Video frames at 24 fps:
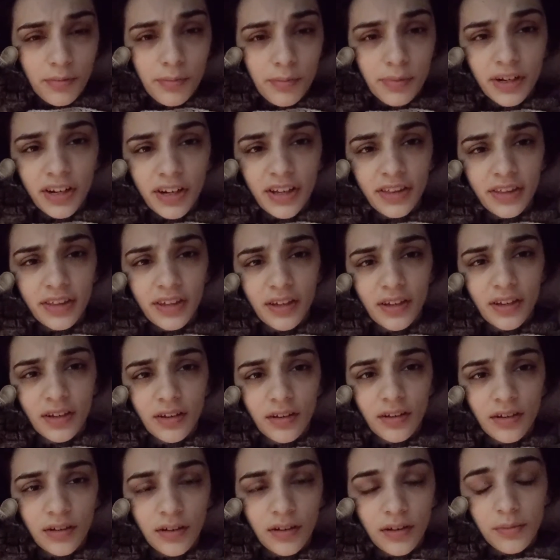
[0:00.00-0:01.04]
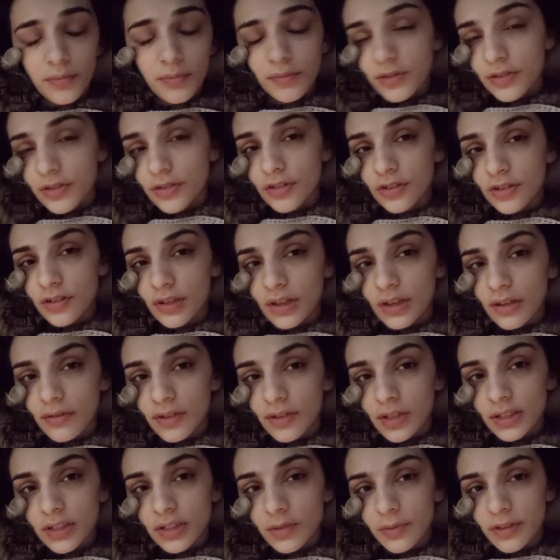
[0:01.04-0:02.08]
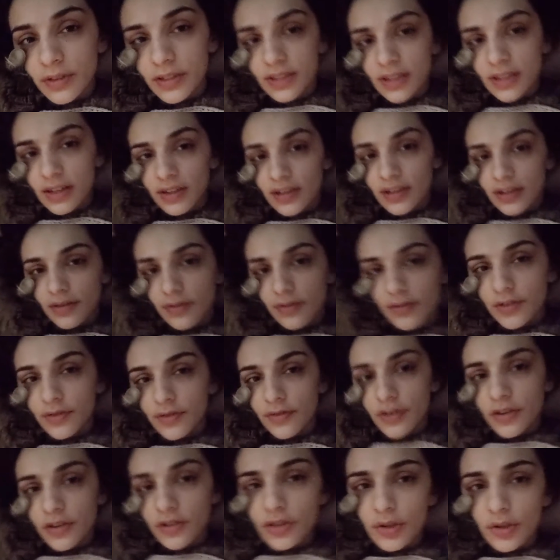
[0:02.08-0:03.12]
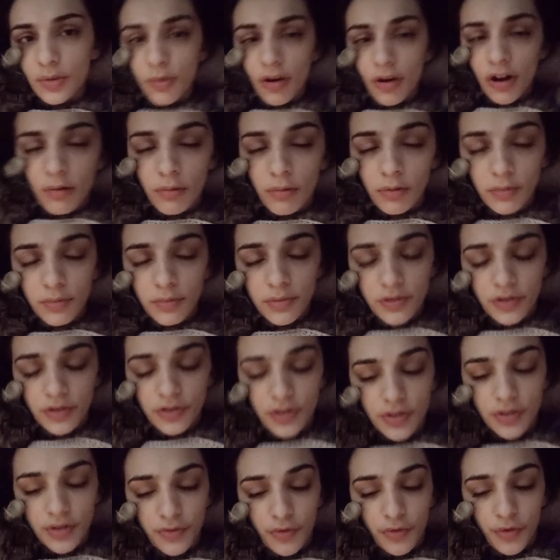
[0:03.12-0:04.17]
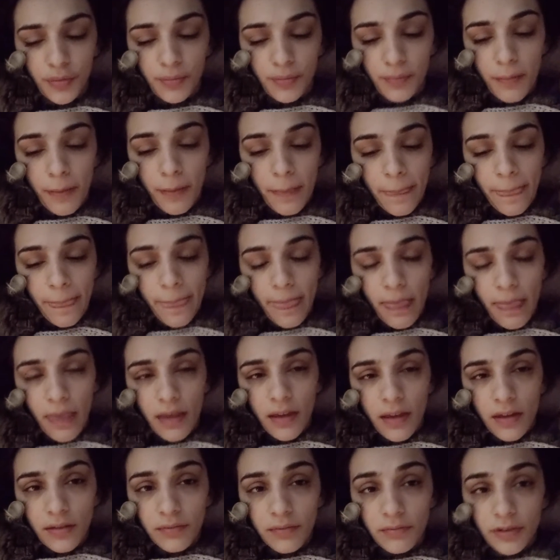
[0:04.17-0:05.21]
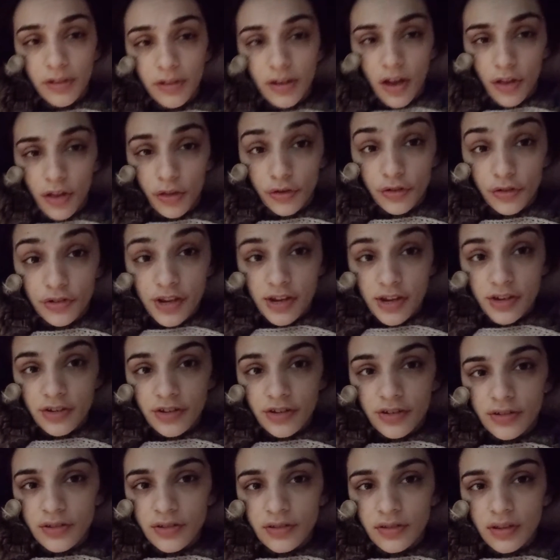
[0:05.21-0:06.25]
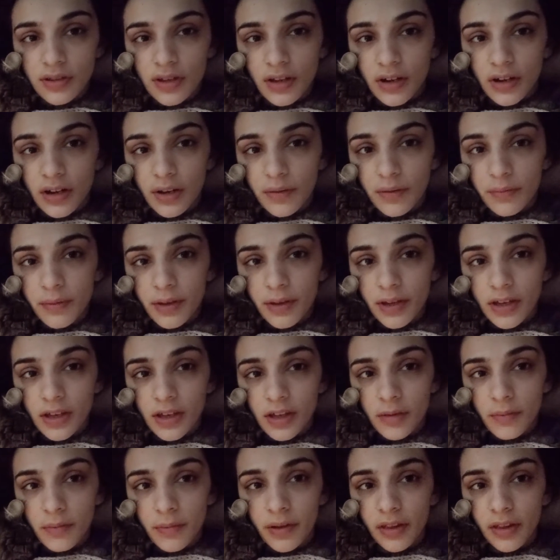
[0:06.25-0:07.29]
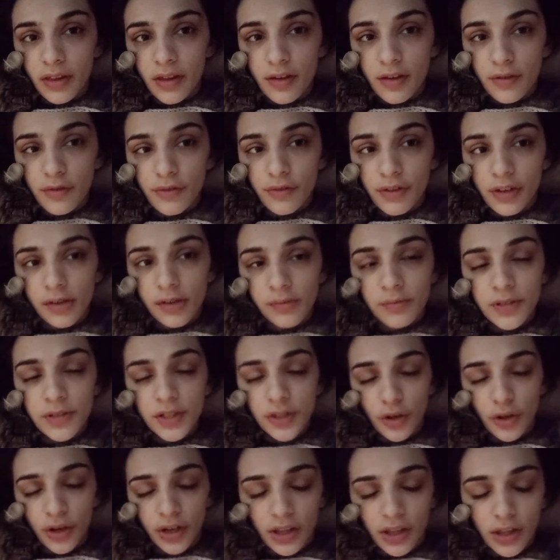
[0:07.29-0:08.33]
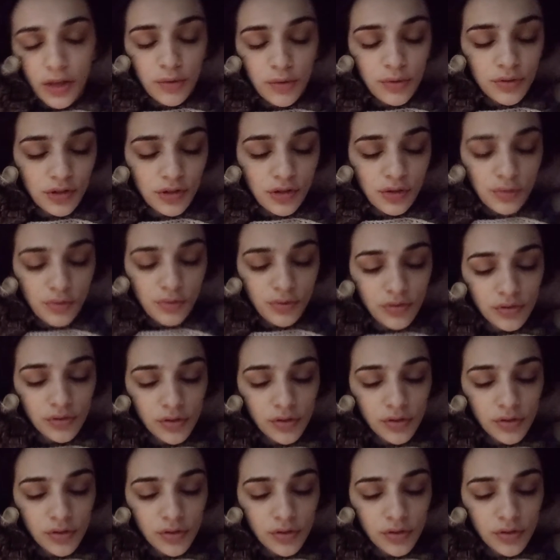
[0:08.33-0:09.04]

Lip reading: but I think I'm still having some executive dysfunction problems just from other changes that I'm making in my life that I'm still getting used to.